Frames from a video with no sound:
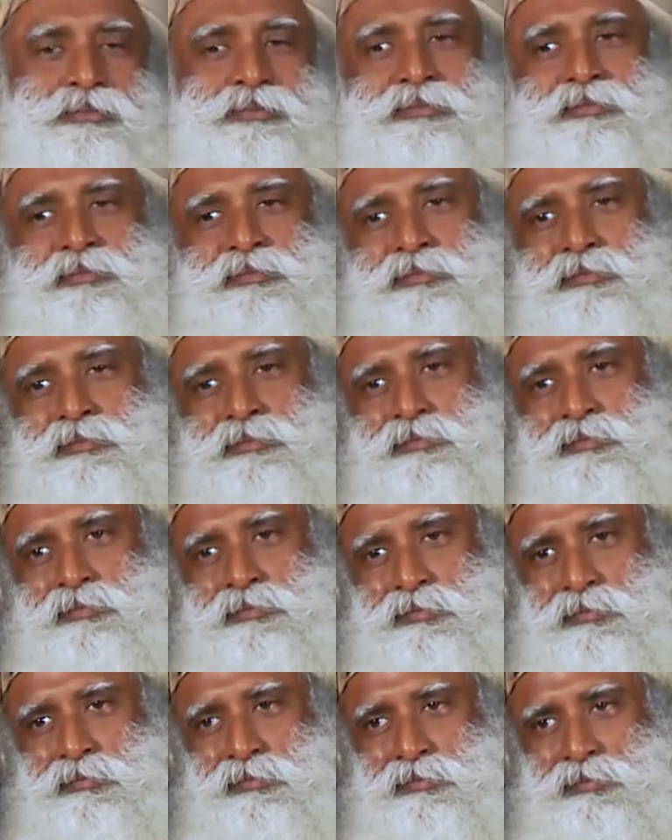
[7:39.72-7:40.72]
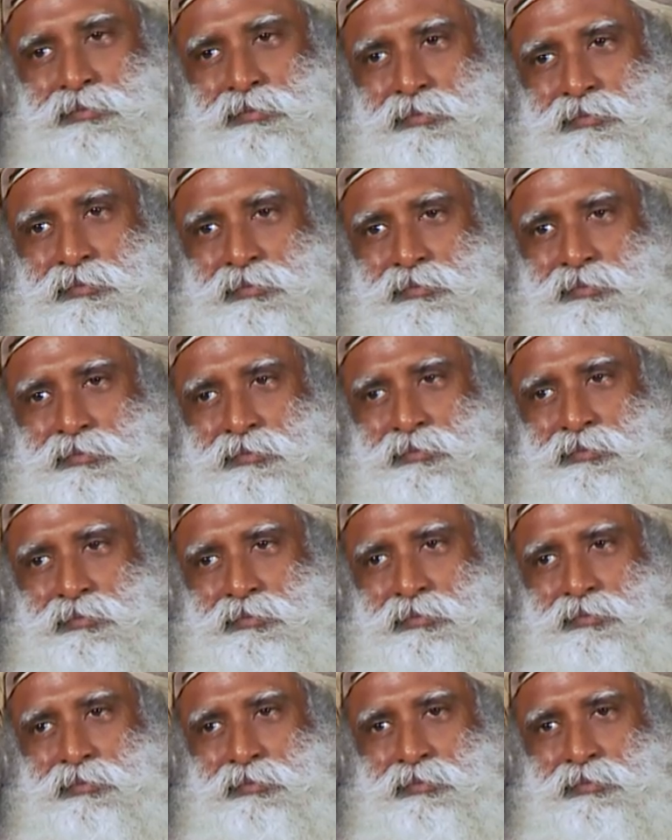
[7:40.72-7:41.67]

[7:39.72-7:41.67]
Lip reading: (no one is talking)